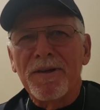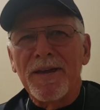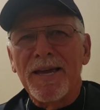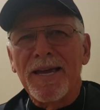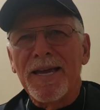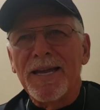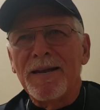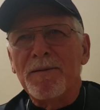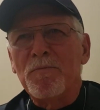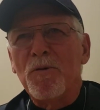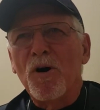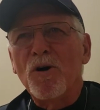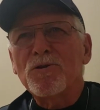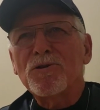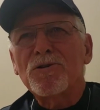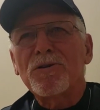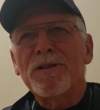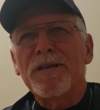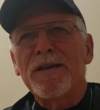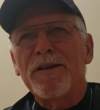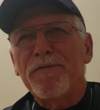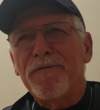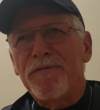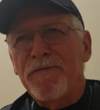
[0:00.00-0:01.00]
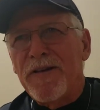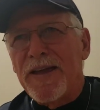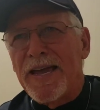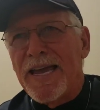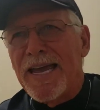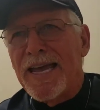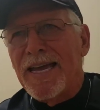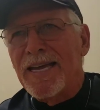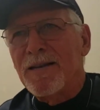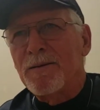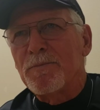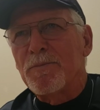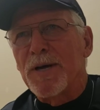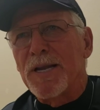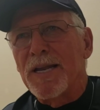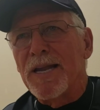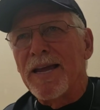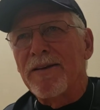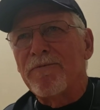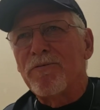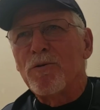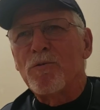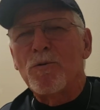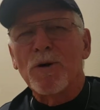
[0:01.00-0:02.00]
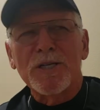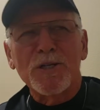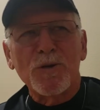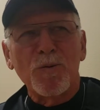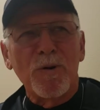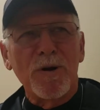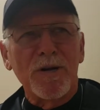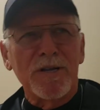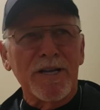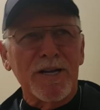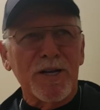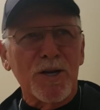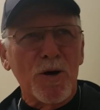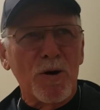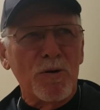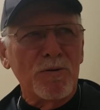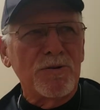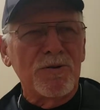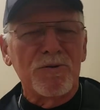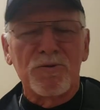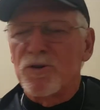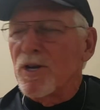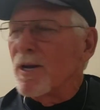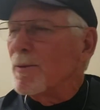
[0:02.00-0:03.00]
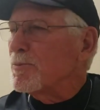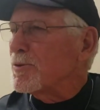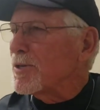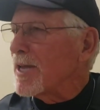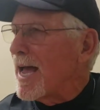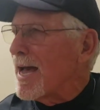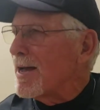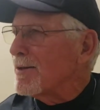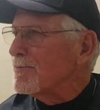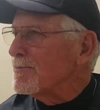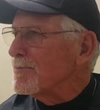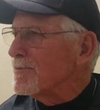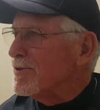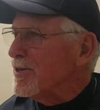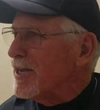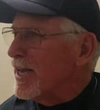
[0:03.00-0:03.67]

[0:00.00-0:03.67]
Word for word: and mostly a fan, but every once in a while the coach jumps out,